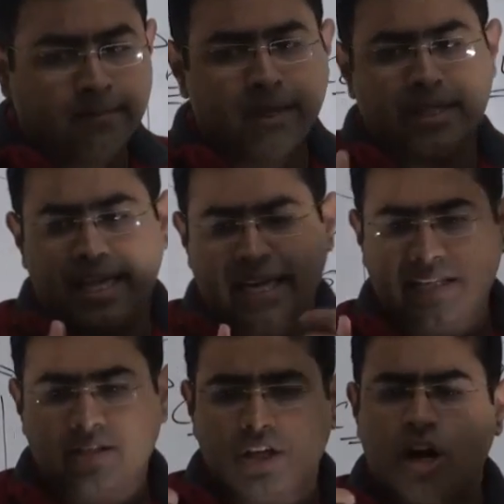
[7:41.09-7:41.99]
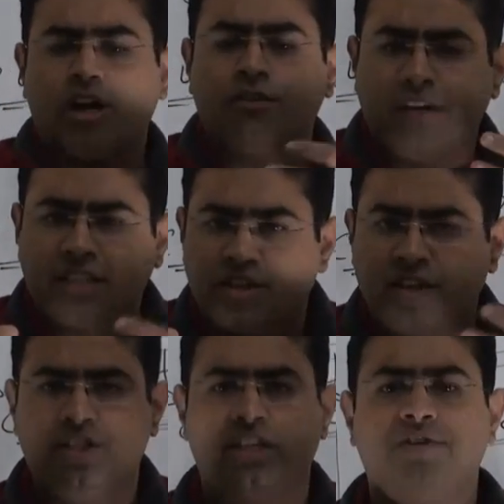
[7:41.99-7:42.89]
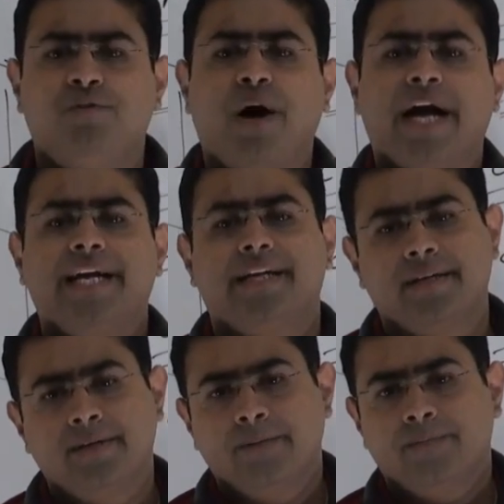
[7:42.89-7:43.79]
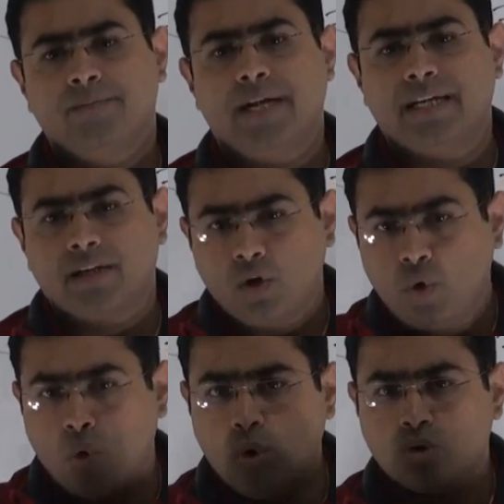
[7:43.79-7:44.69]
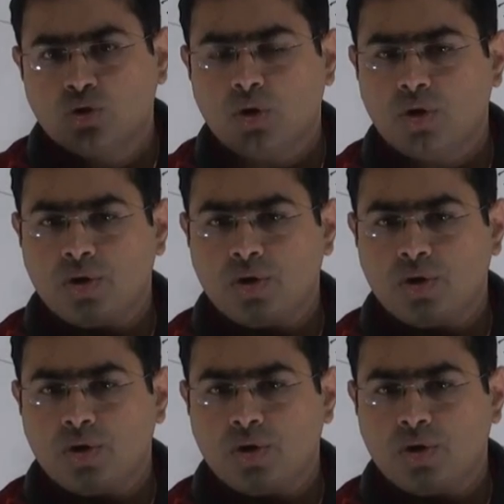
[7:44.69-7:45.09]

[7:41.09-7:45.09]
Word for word: that there is a lot of iteration and fight that goes